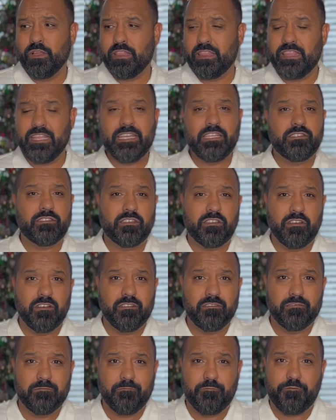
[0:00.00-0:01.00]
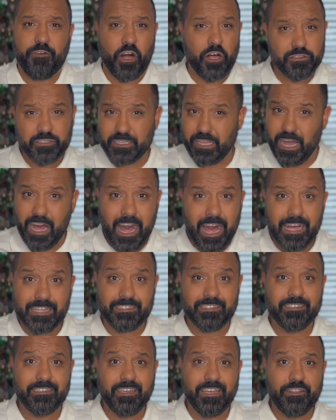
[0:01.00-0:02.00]
these false
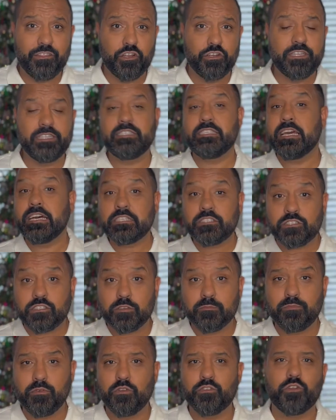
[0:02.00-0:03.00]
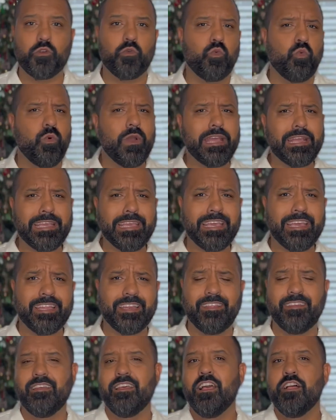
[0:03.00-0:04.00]
gods. They're detestable. They're
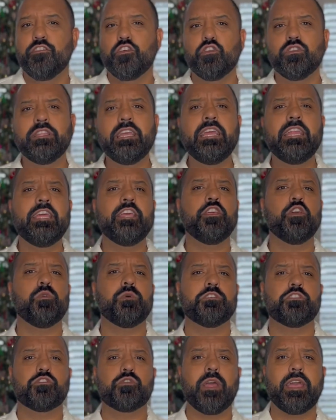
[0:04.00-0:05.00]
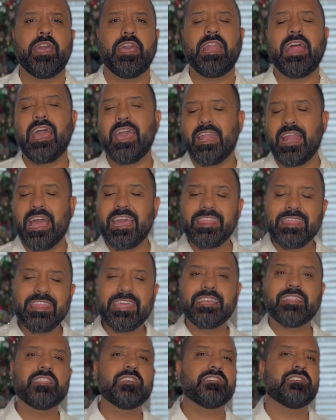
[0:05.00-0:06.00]
wicked. They're leading you astray. And I
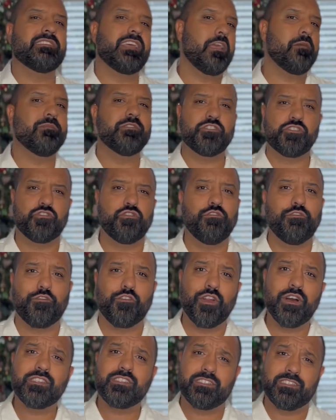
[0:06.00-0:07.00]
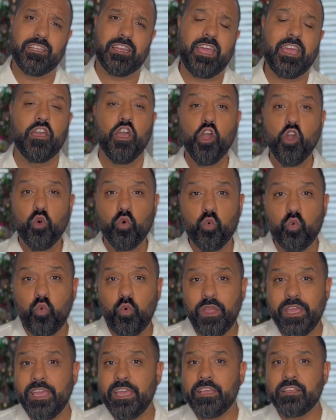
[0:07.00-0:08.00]
think the same is true for us today.
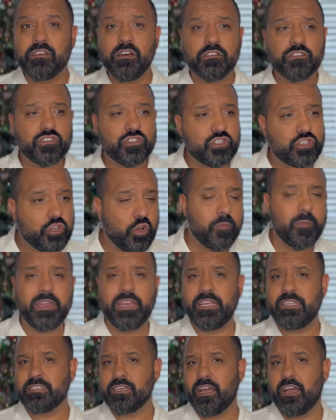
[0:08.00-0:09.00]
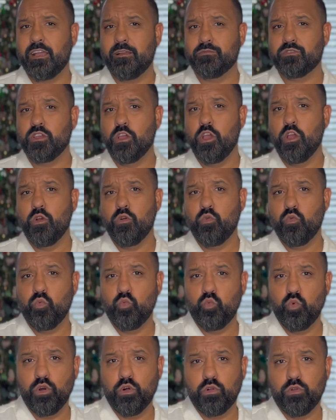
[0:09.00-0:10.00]
We so many times
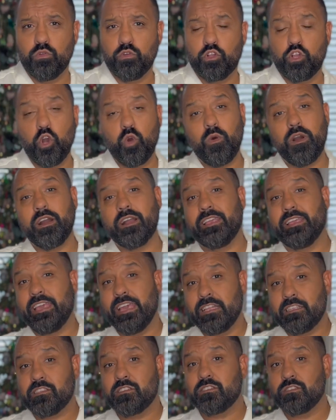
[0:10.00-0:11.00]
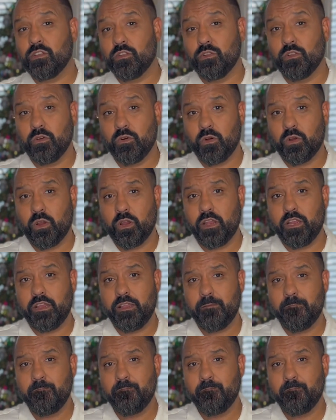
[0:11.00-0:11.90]
will go against the Lord,